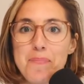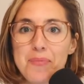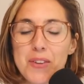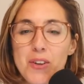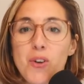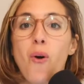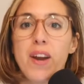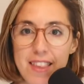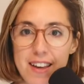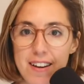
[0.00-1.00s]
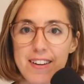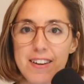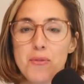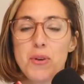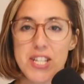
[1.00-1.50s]
going there,
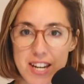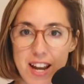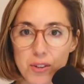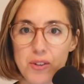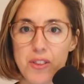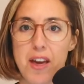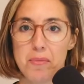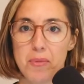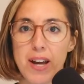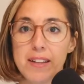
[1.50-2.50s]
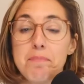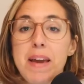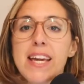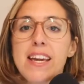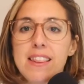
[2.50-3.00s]
reaching out to them, right?
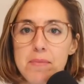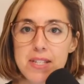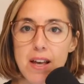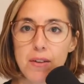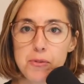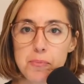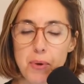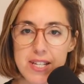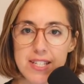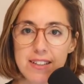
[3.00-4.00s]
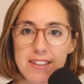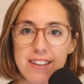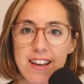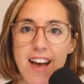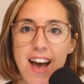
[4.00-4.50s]
Making themselves present.
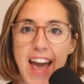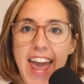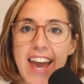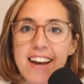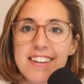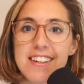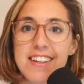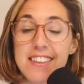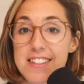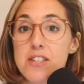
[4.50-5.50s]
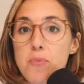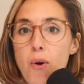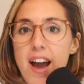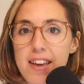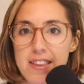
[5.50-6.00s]
And this is
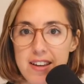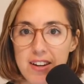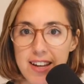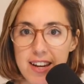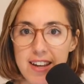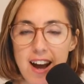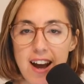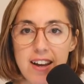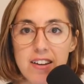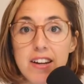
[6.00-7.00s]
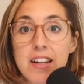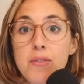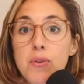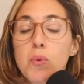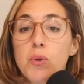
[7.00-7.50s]
why they are getting hired. And if
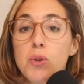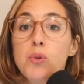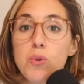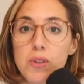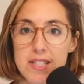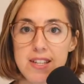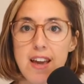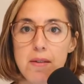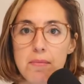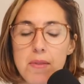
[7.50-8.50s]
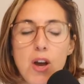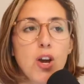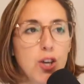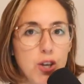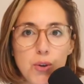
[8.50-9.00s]
you would do the same,
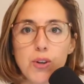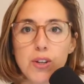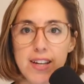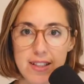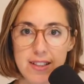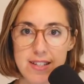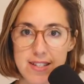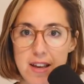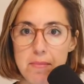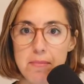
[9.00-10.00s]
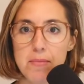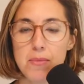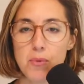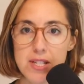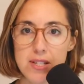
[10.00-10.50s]
you could get the same
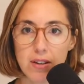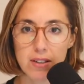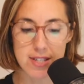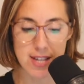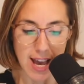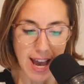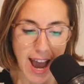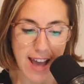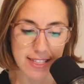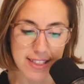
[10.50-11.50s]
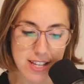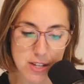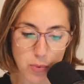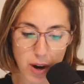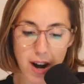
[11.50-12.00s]
results. And this is
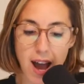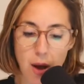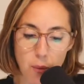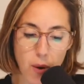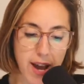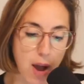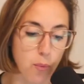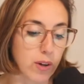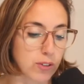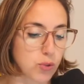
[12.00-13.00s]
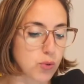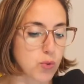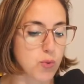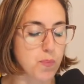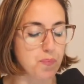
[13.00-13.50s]
why I want
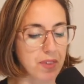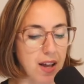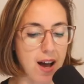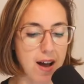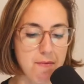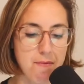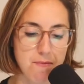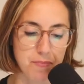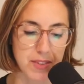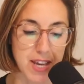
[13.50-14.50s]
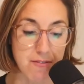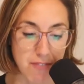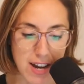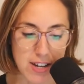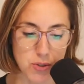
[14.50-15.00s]
to
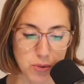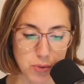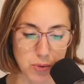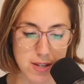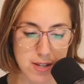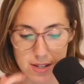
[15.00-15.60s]
invite you to this